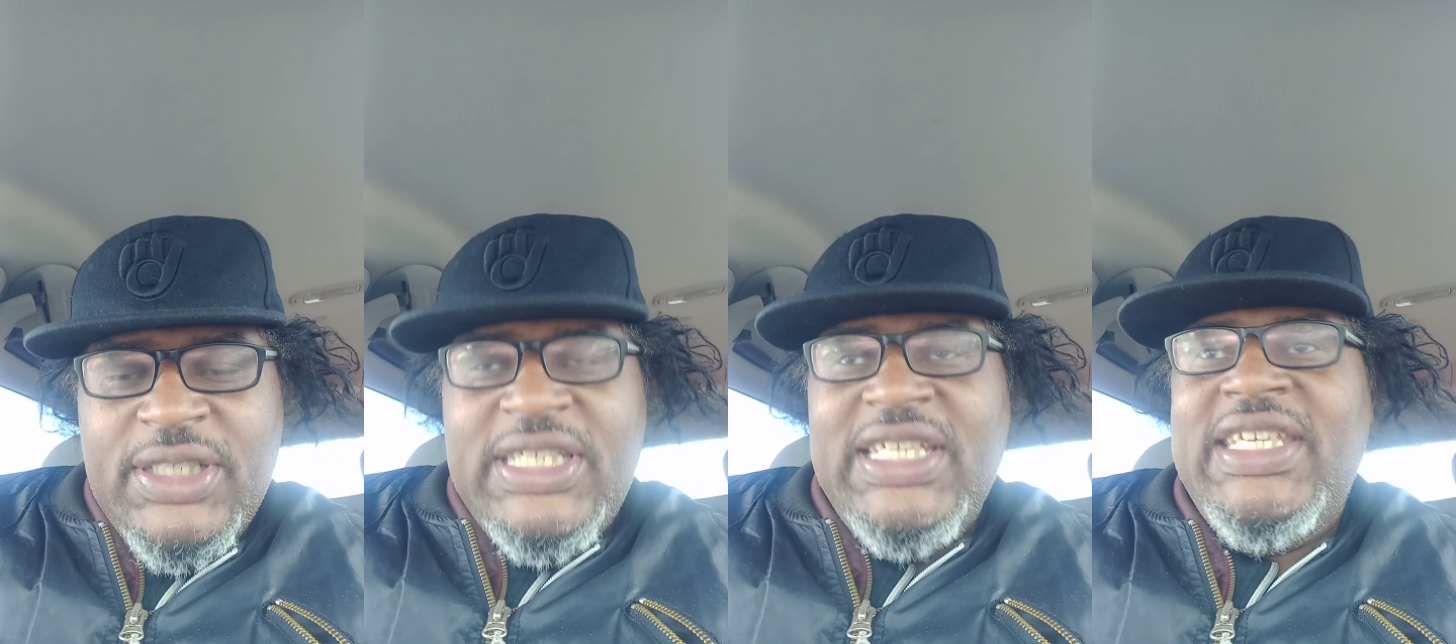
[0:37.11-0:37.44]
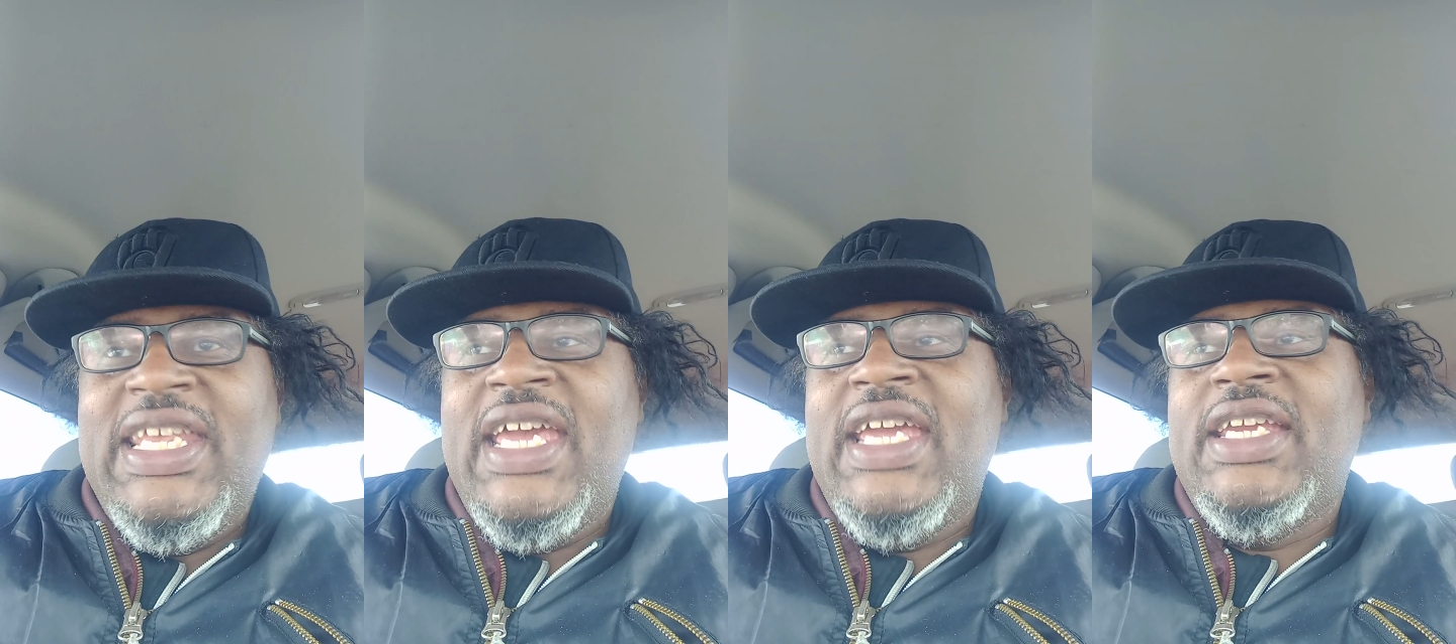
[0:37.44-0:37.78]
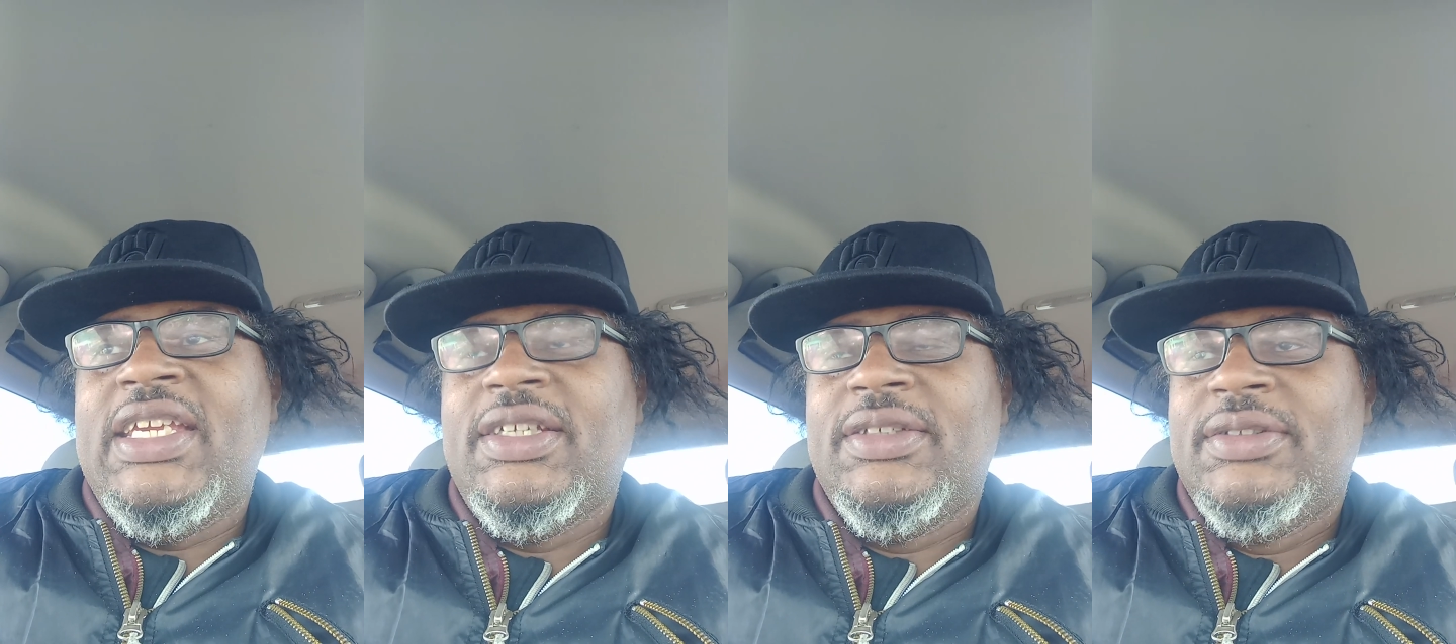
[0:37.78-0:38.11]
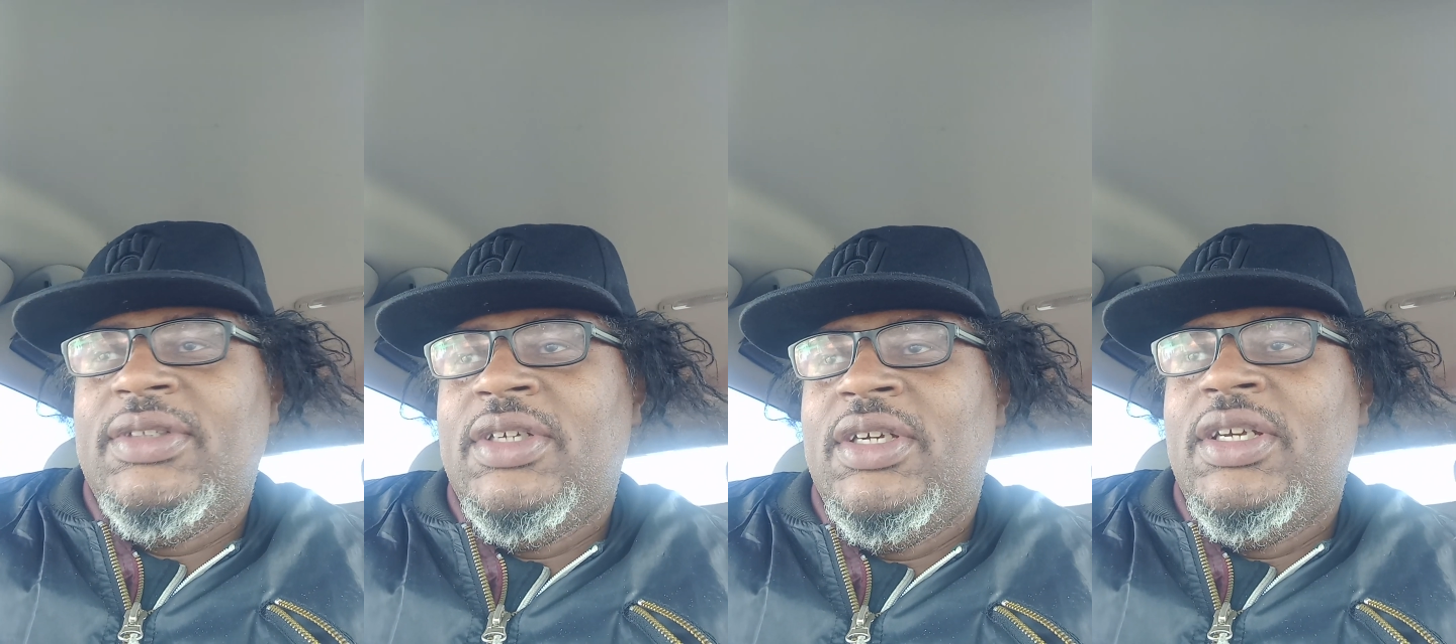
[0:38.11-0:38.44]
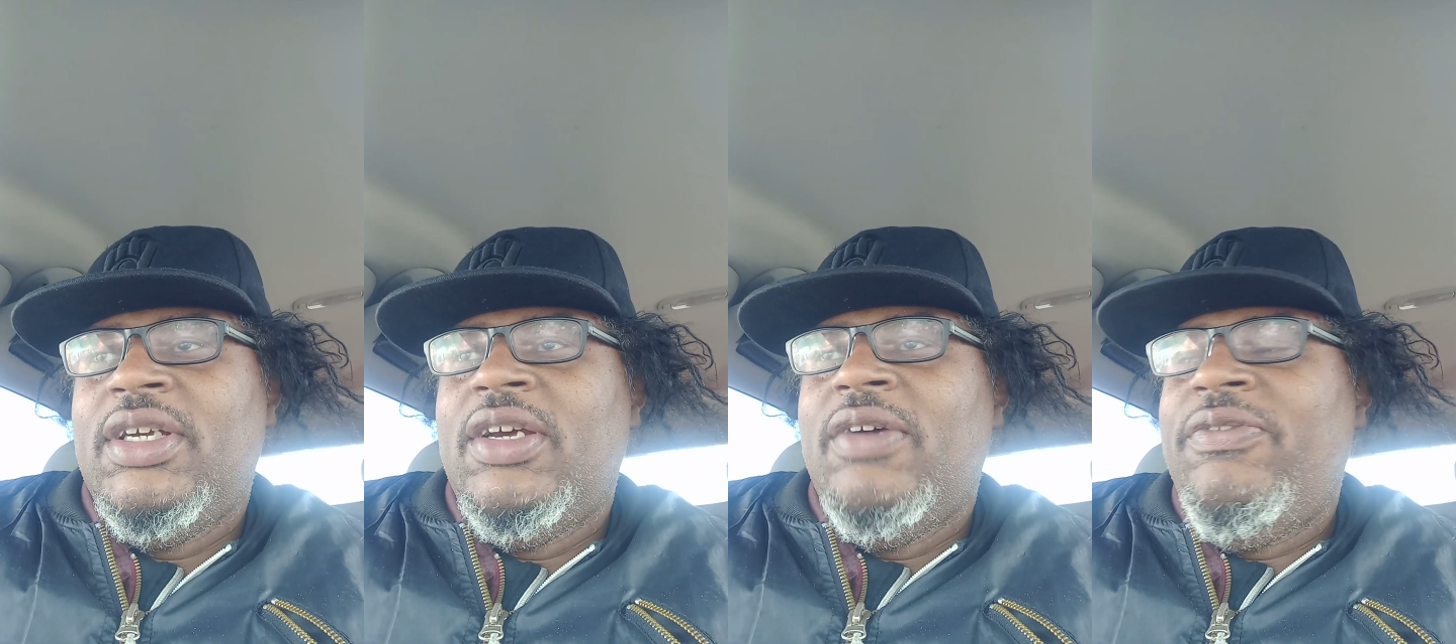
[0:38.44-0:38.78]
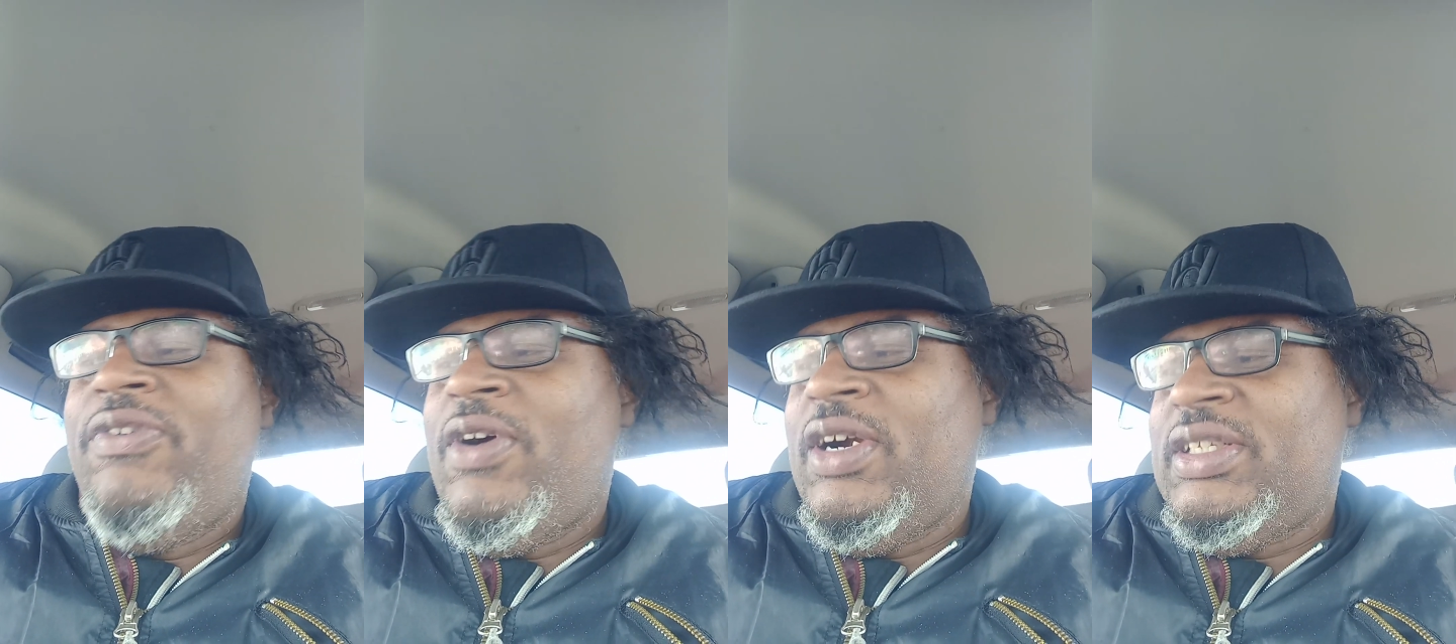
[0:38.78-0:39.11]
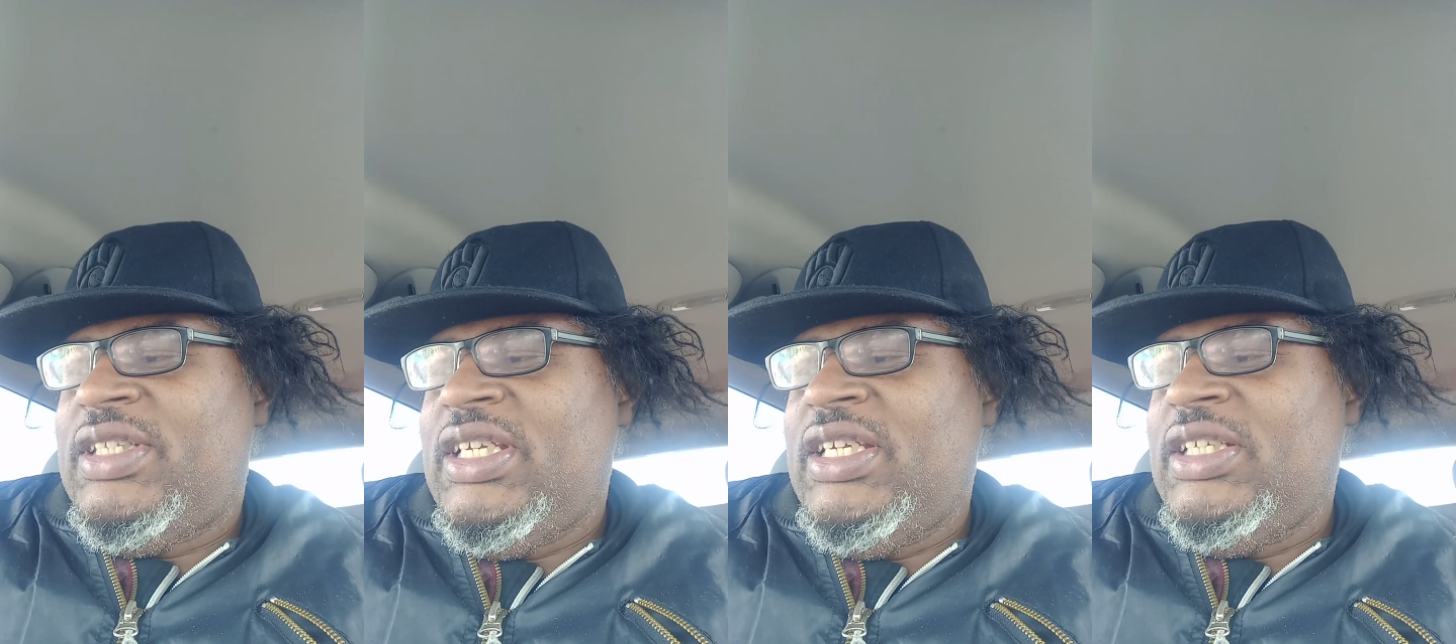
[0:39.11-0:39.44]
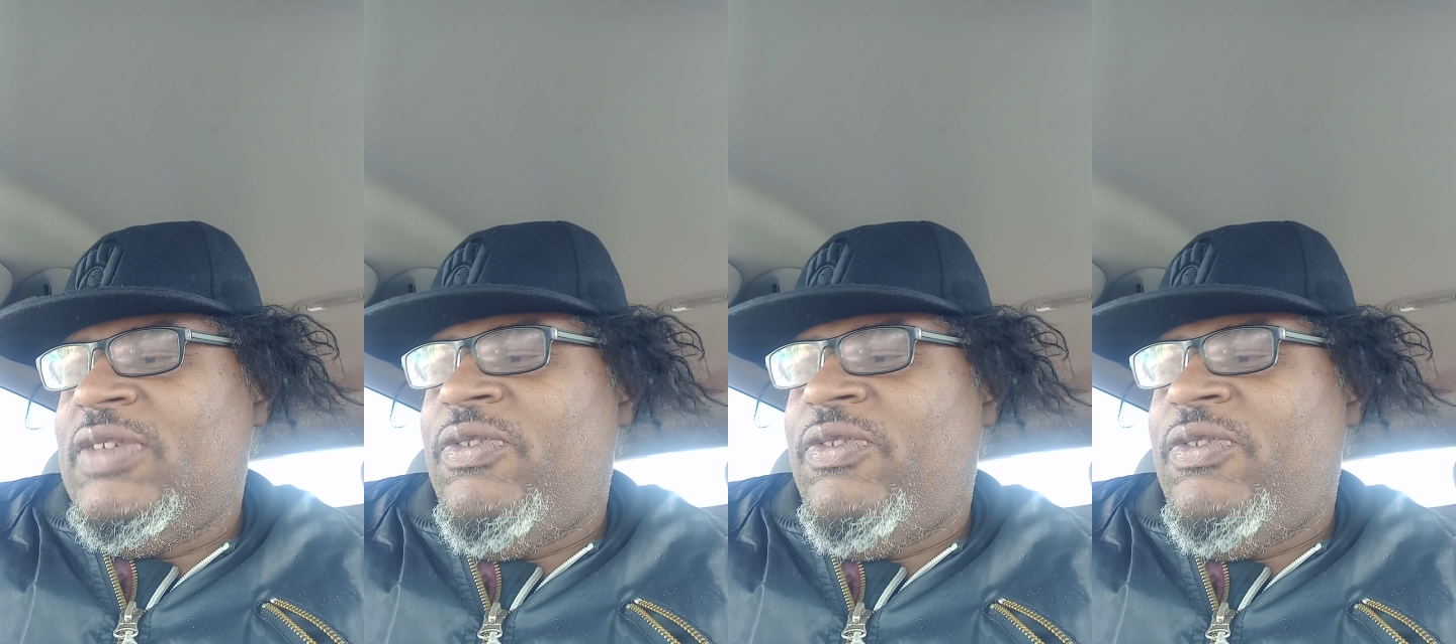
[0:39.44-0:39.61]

today four things,